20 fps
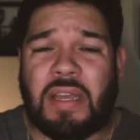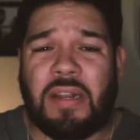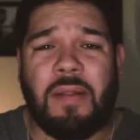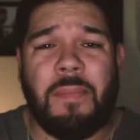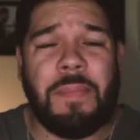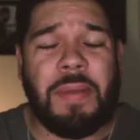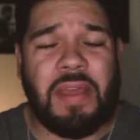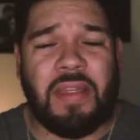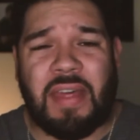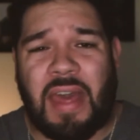to
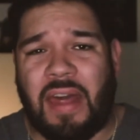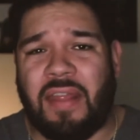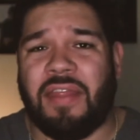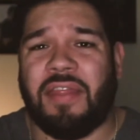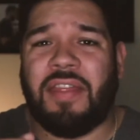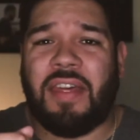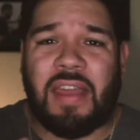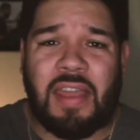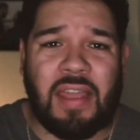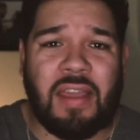be that
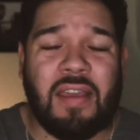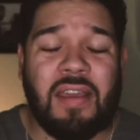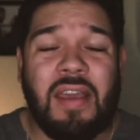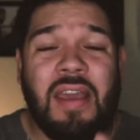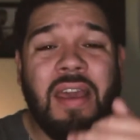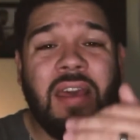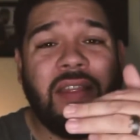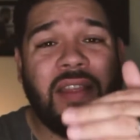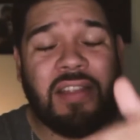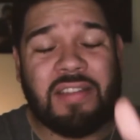thing
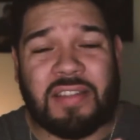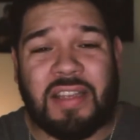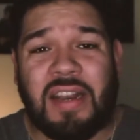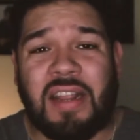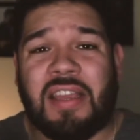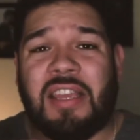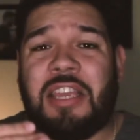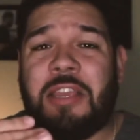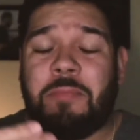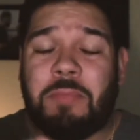that's going to
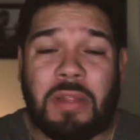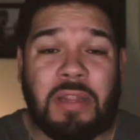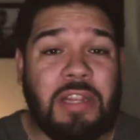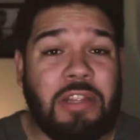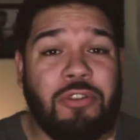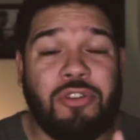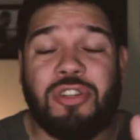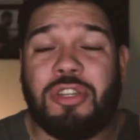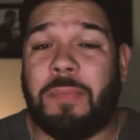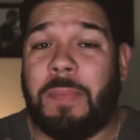keep the
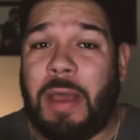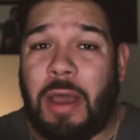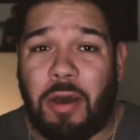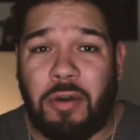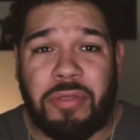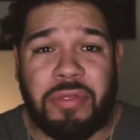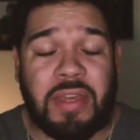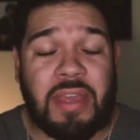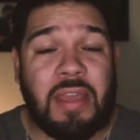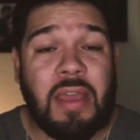leadership
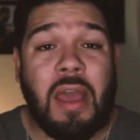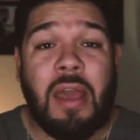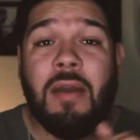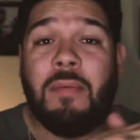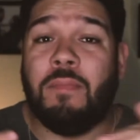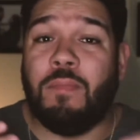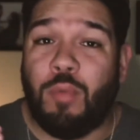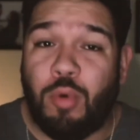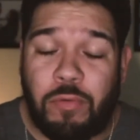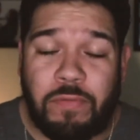healthy,
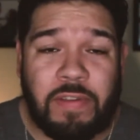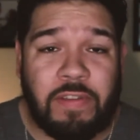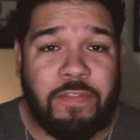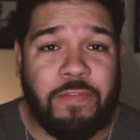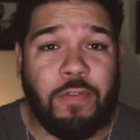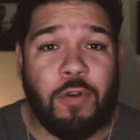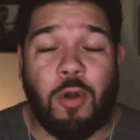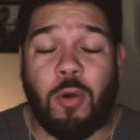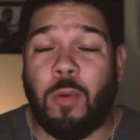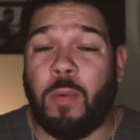moving
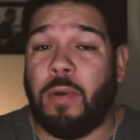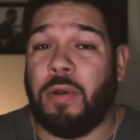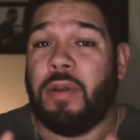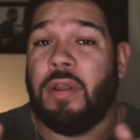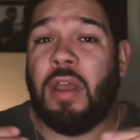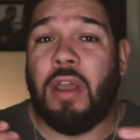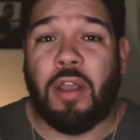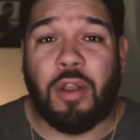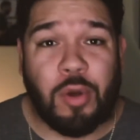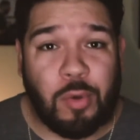forward,
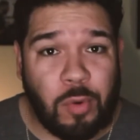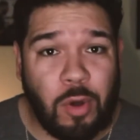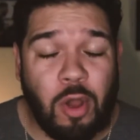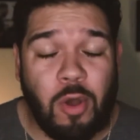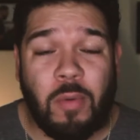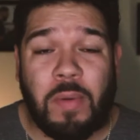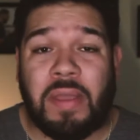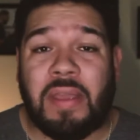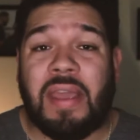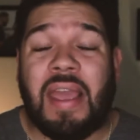
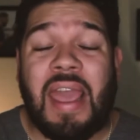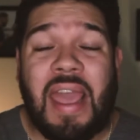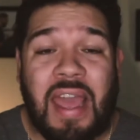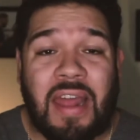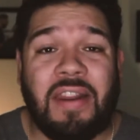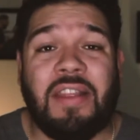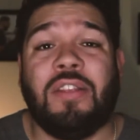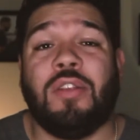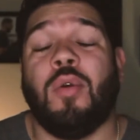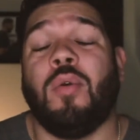growing,
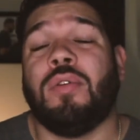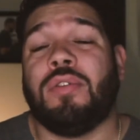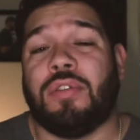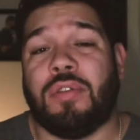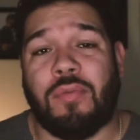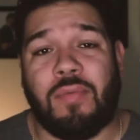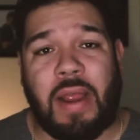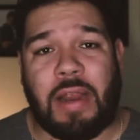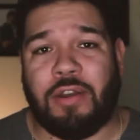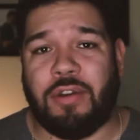heading towards
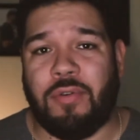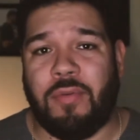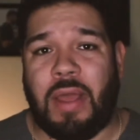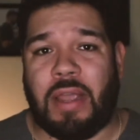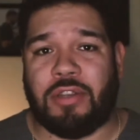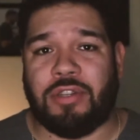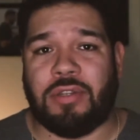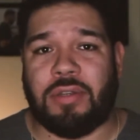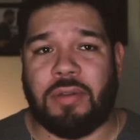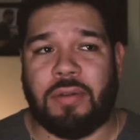the right
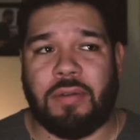direction.